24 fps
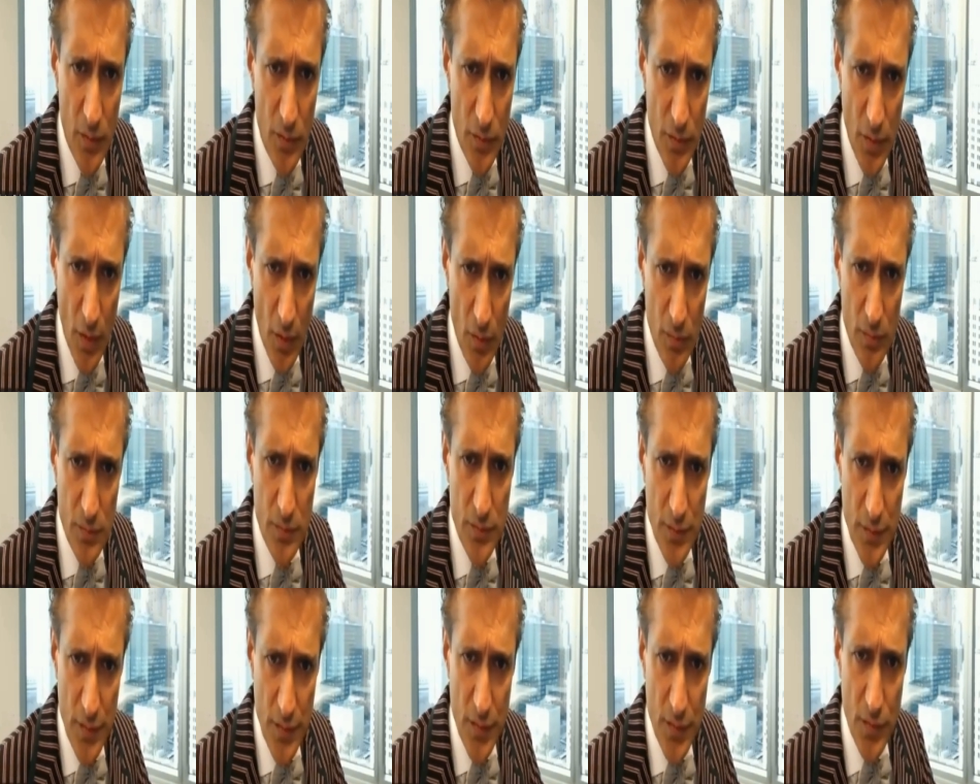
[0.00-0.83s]

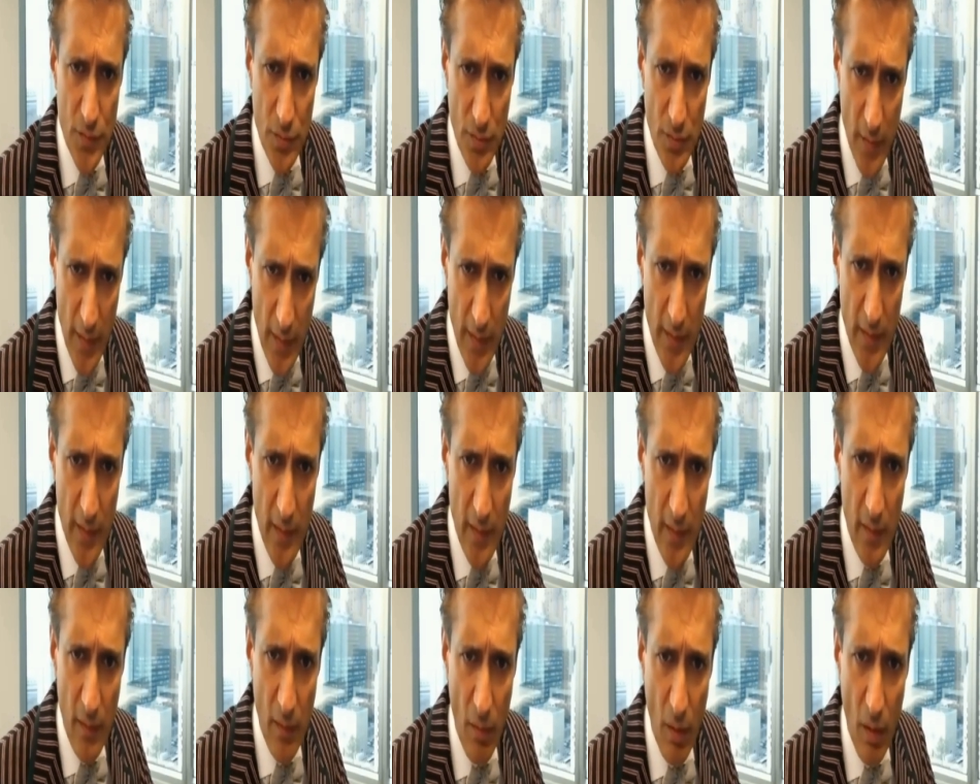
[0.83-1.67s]
don't
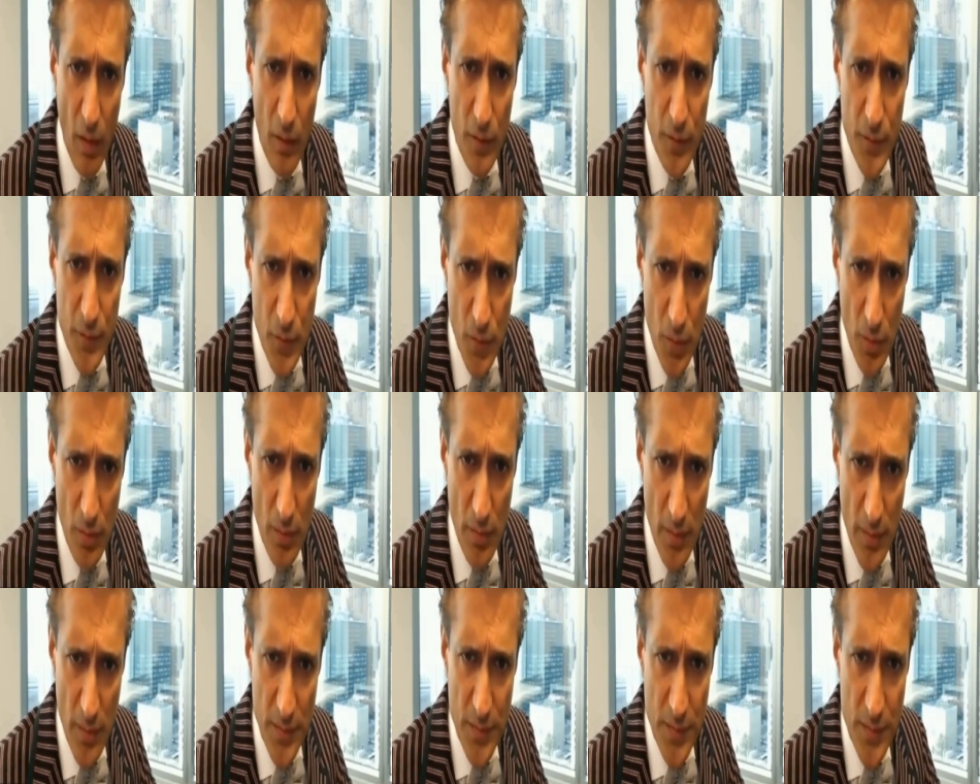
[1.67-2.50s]
stray off
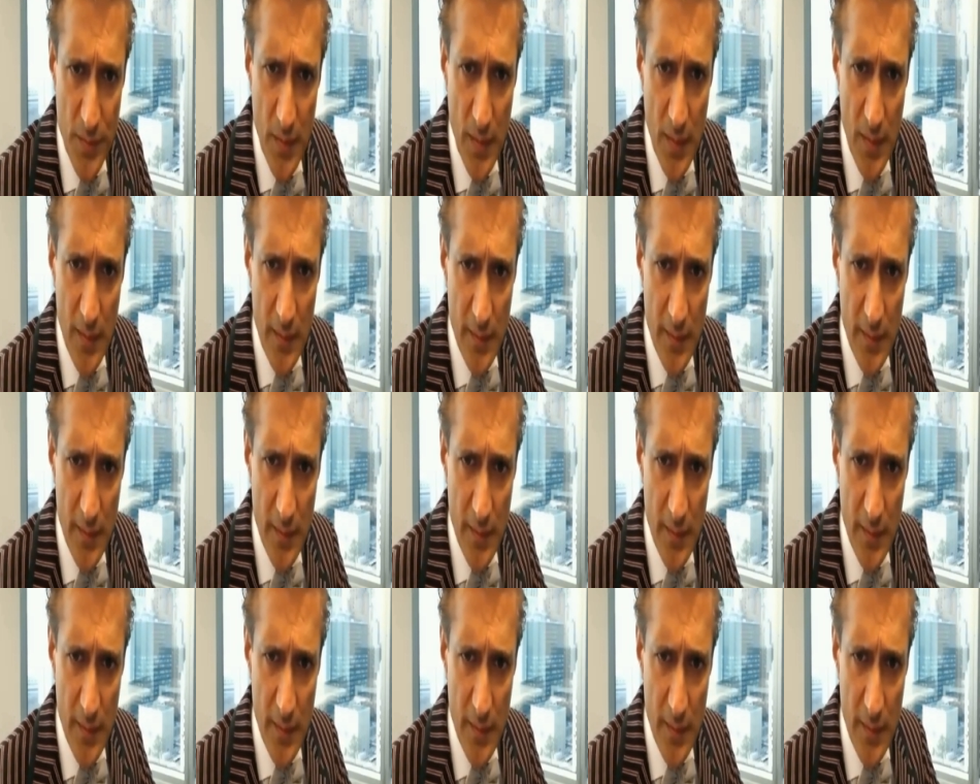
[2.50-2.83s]
course.